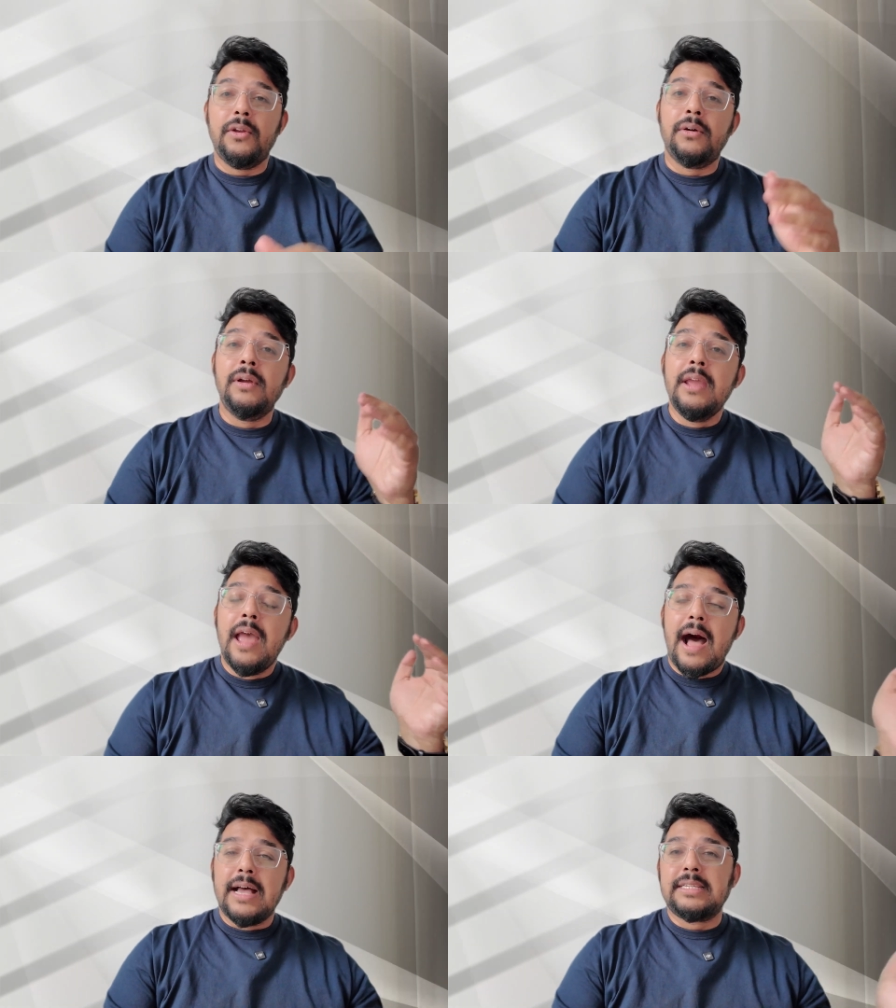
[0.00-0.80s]
you know
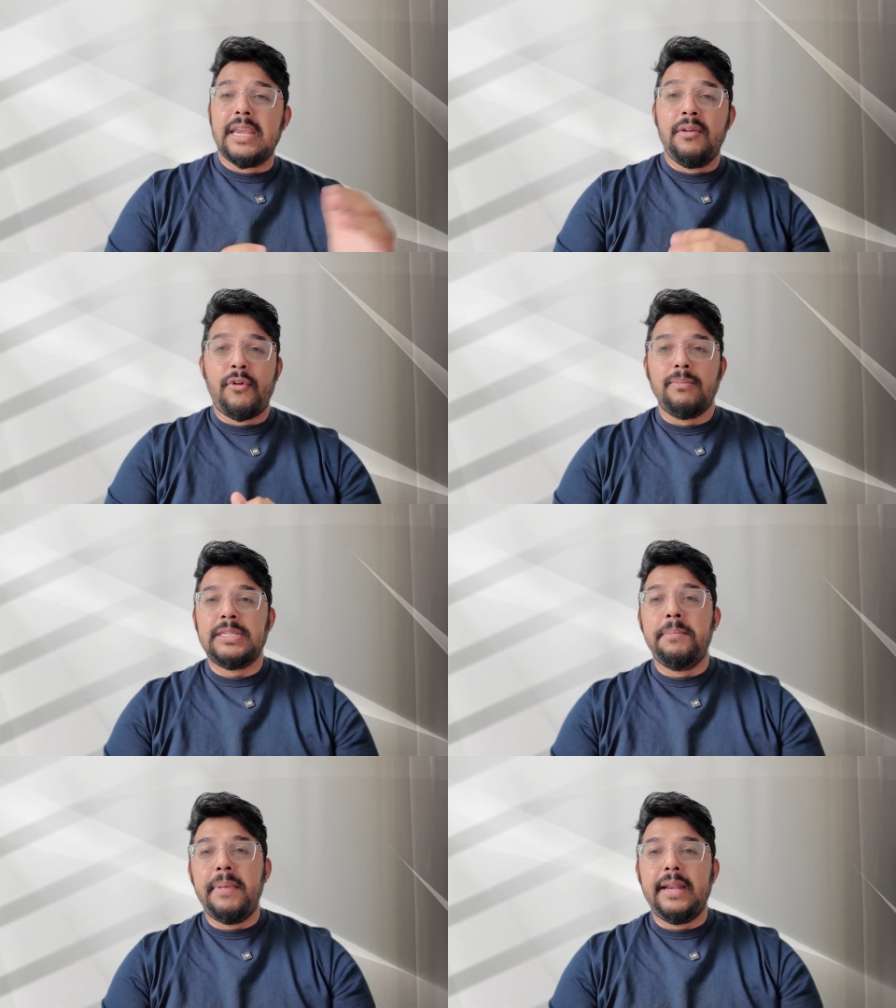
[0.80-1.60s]
asking
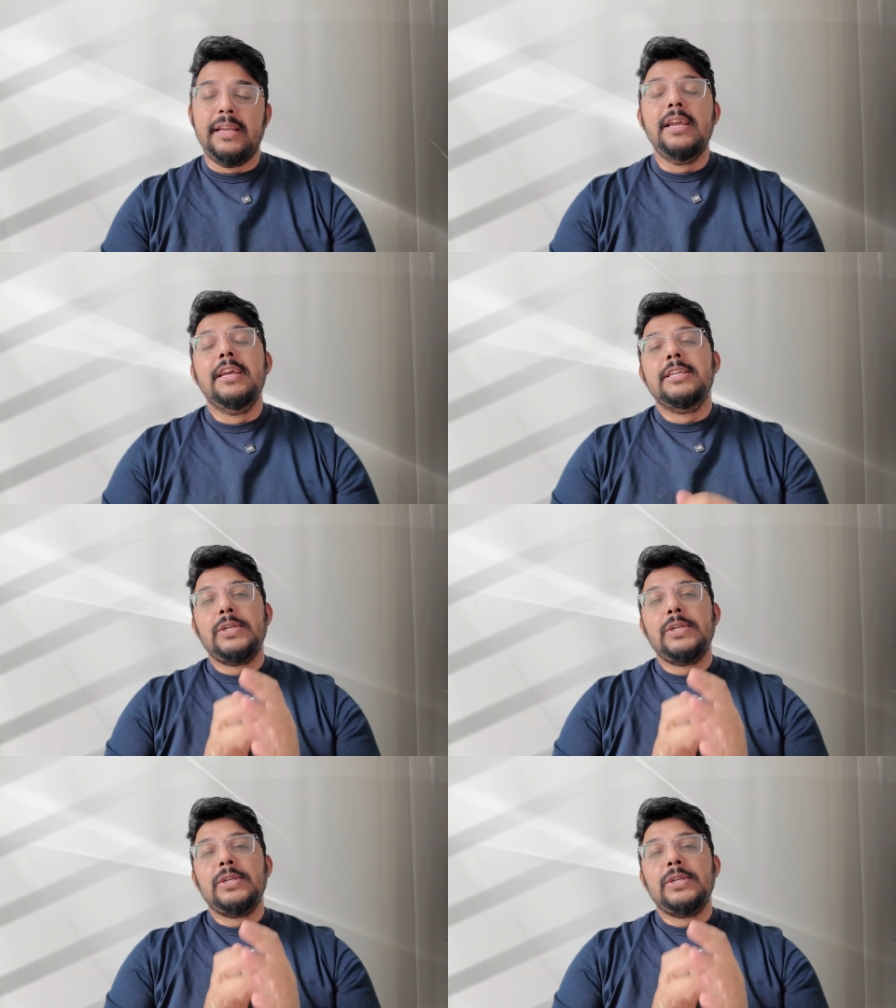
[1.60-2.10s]
from somebody.